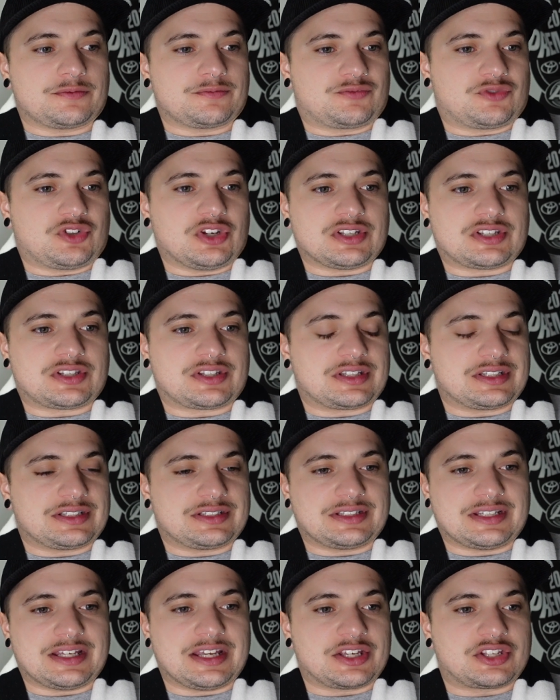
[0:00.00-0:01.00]
just
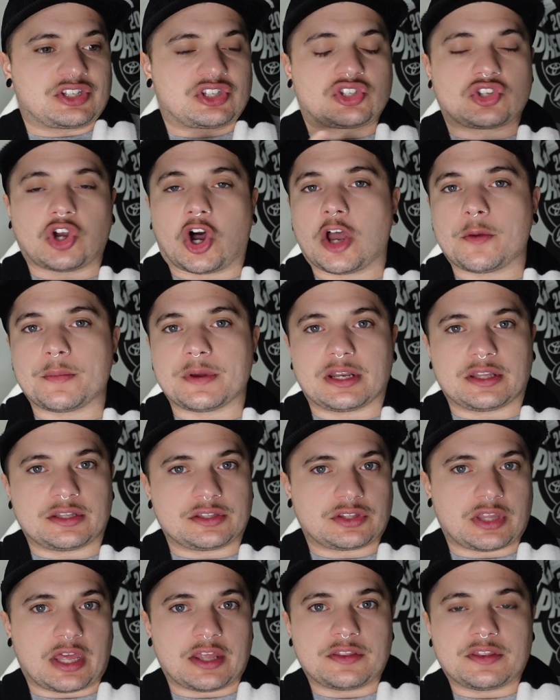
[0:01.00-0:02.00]

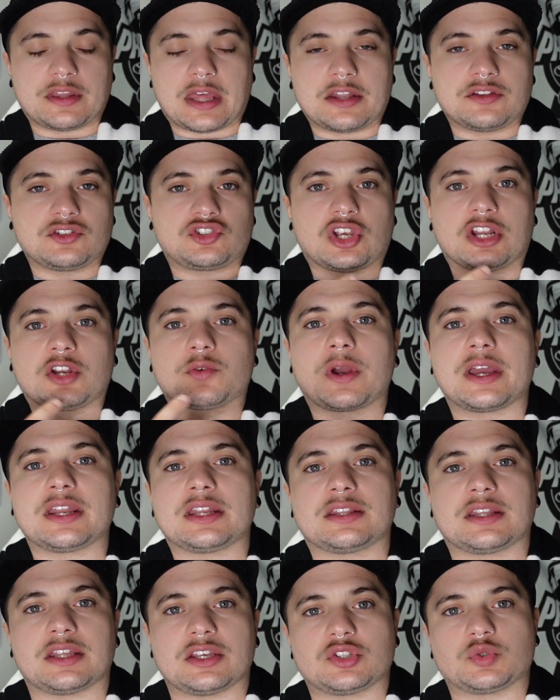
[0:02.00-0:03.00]
excitement and
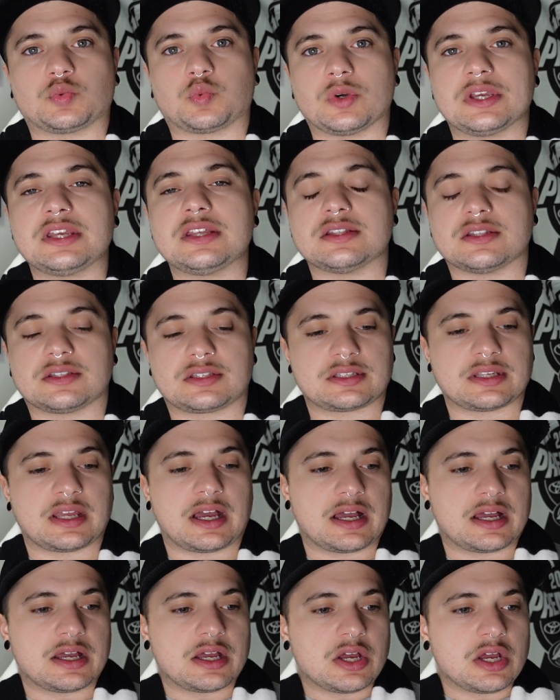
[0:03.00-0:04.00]
generating these wins.
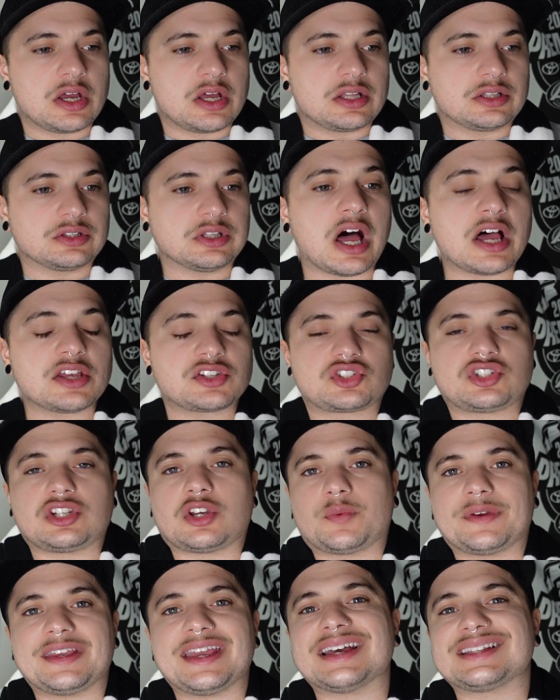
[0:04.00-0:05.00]
Last
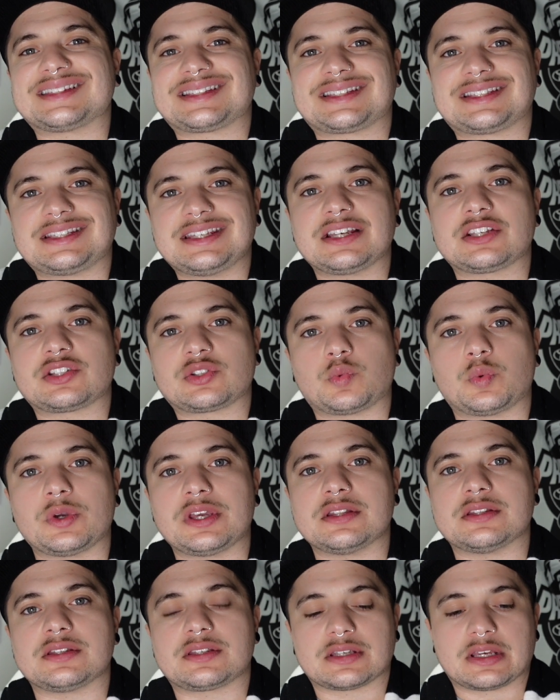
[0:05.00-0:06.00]
year, we had 6
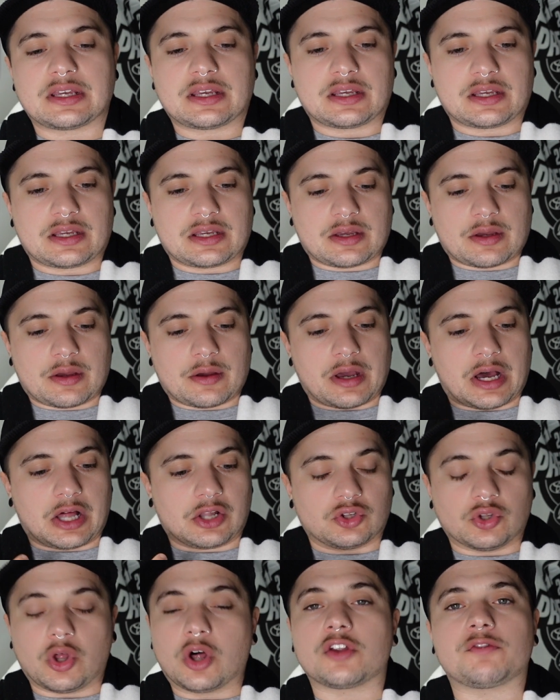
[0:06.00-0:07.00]
wins. A
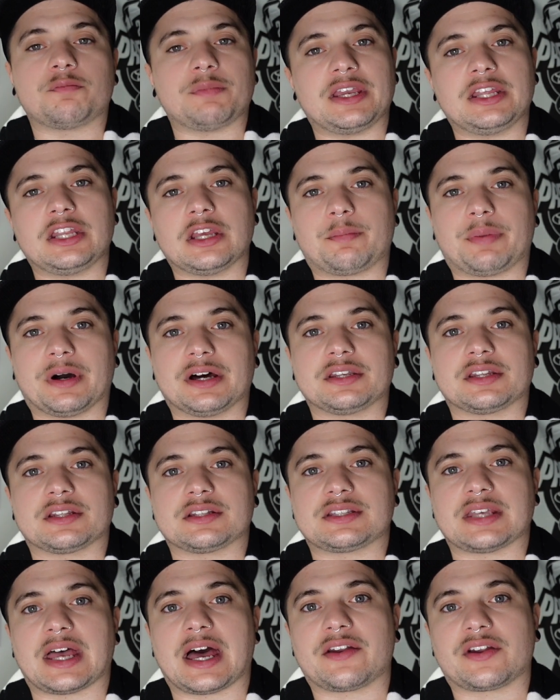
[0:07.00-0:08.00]
lot of media
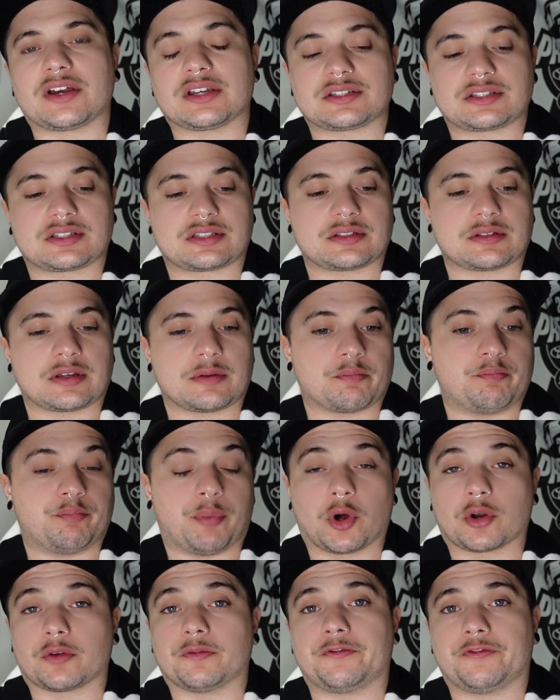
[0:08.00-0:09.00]
pundits had us
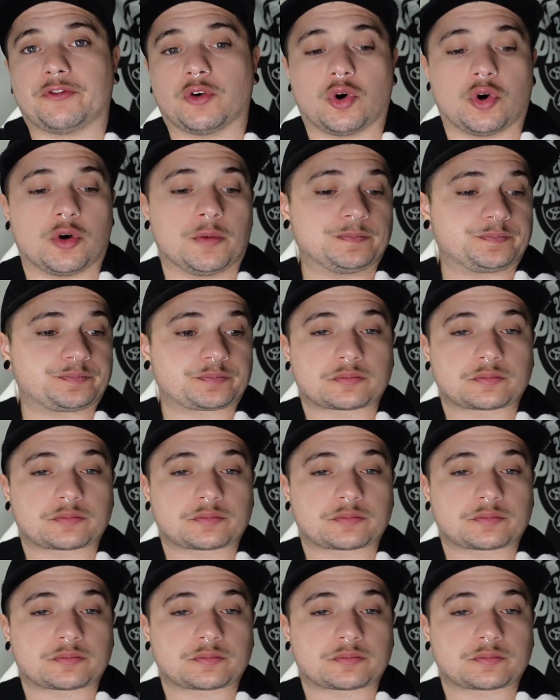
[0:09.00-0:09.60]
bottom 4,